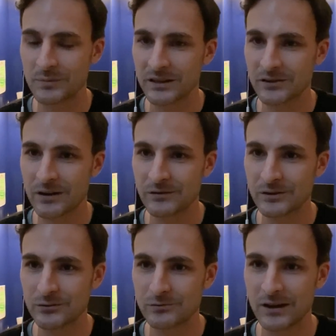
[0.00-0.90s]
million
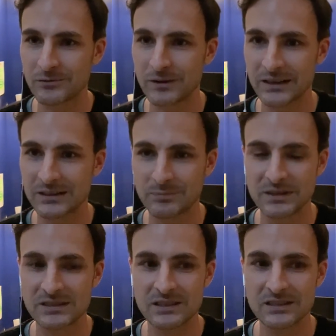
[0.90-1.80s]
revenue run rates
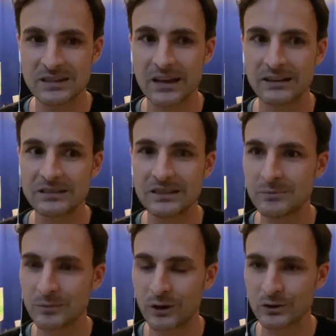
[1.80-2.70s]
business and
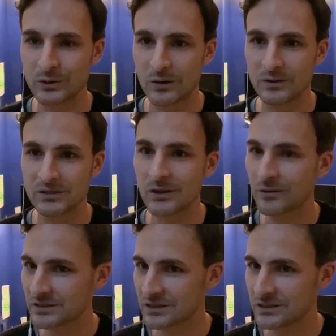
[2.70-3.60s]
team onto our
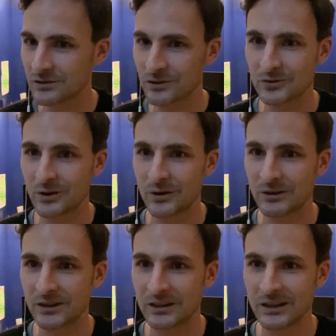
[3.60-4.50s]
services, onto
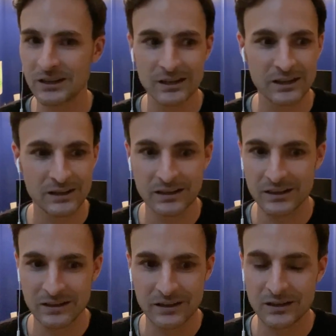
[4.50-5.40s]
our
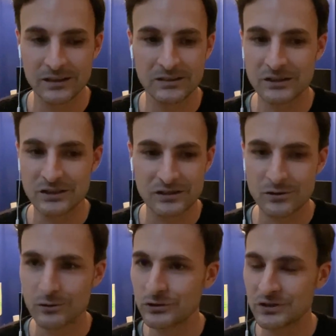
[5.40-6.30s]
digital
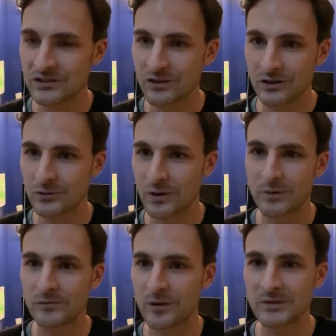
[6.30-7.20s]
solutions, onto our
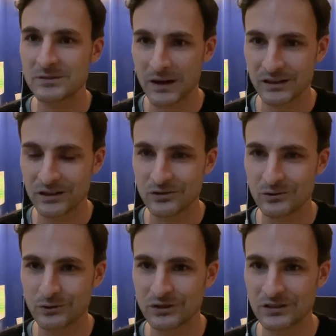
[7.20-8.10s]
performance marketing
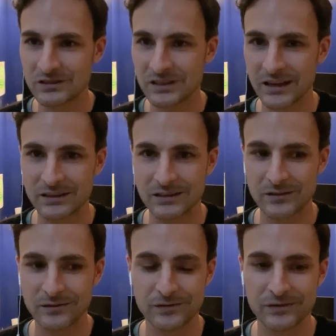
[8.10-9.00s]
solutions. And
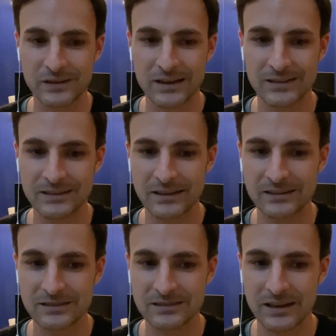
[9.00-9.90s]
if that
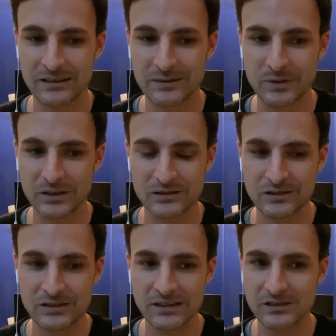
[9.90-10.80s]
is then a big
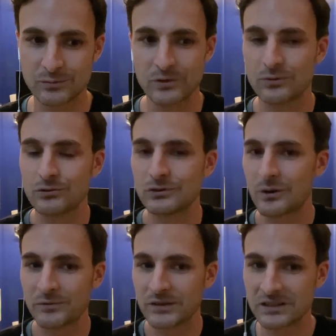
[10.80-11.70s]
success, we could
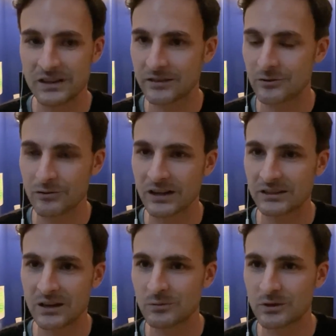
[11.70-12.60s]
obviously at the right
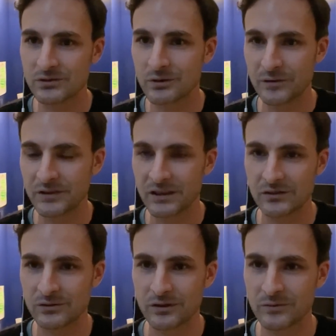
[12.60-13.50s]
time also offer that
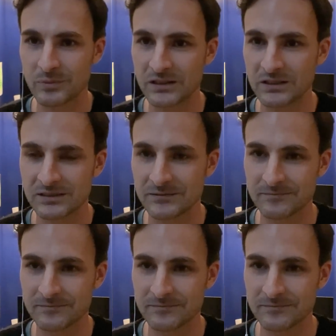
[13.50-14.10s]
to third parties.